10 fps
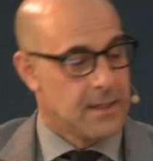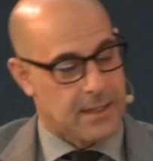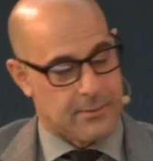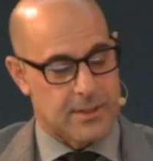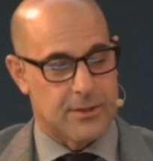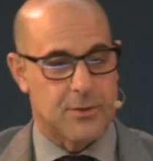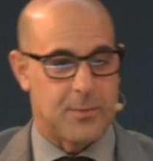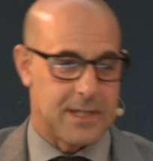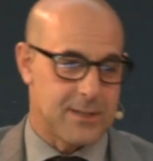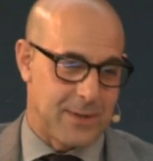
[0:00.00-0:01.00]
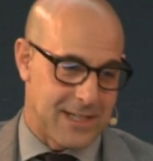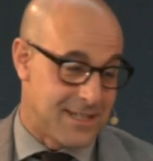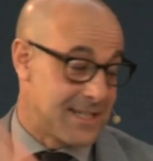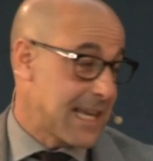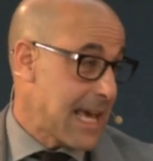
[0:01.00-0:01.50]
it was a little too big, so we had to
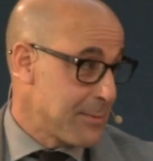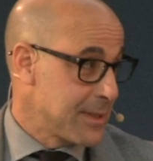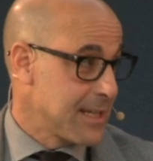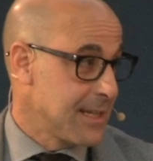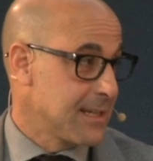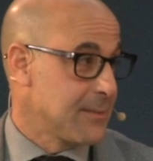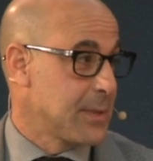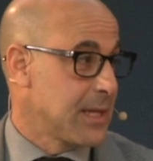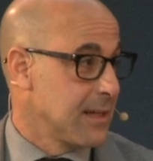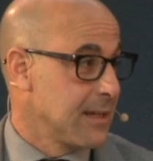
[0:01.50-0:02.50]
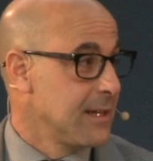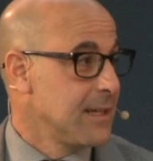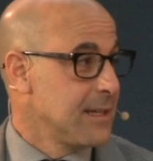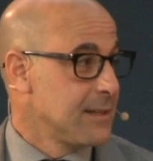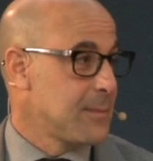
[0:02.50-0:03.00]
decapitate the pig.
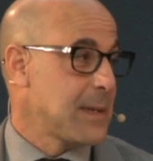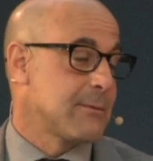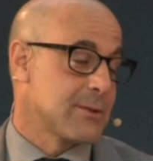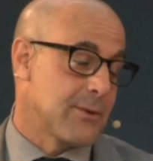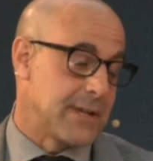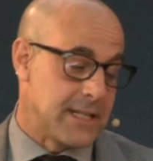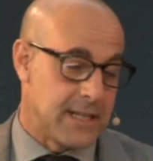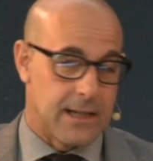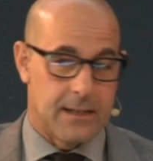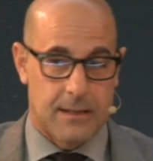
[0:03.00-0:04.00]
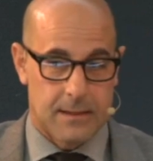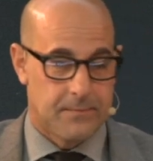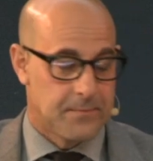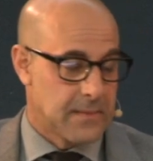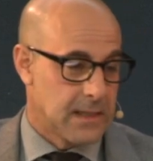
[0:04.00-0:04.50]
The pig was already dead,
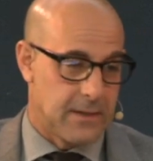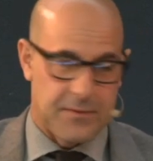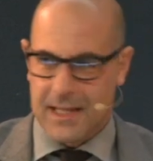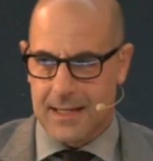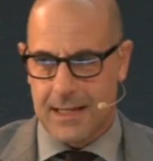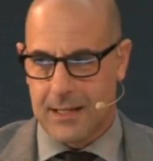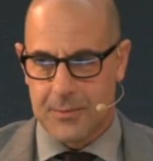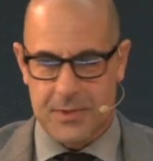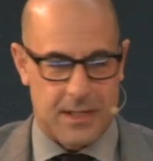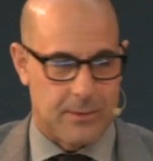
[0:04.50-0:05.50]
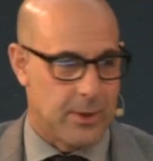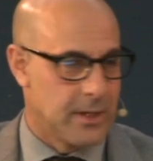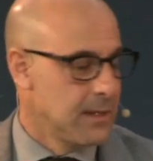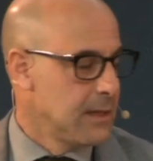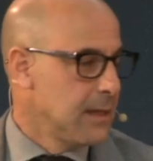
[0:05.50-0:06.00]
if that helps anyone,
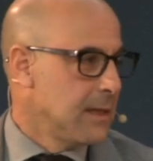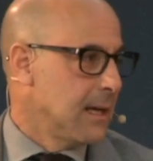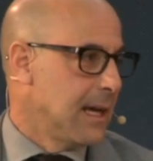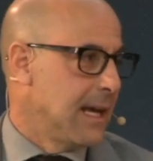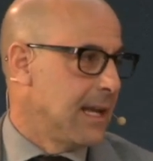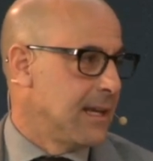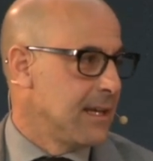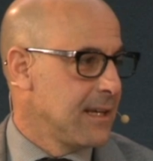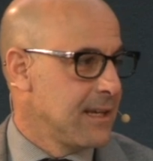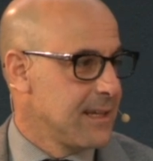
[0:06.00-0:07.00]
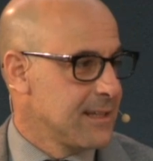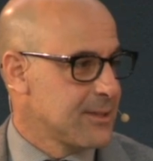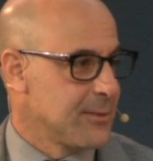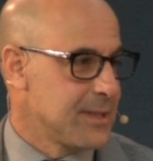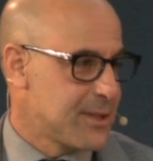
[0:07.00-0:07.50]
and
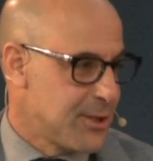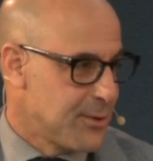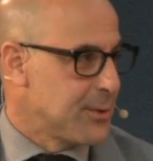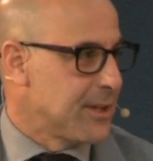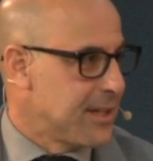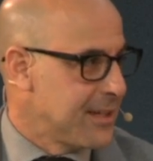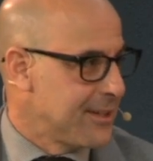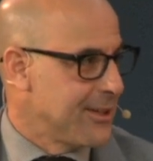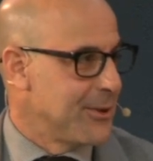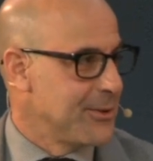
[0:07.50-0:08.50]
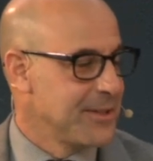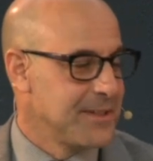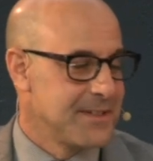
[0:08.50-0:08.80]
so we skewered it. You know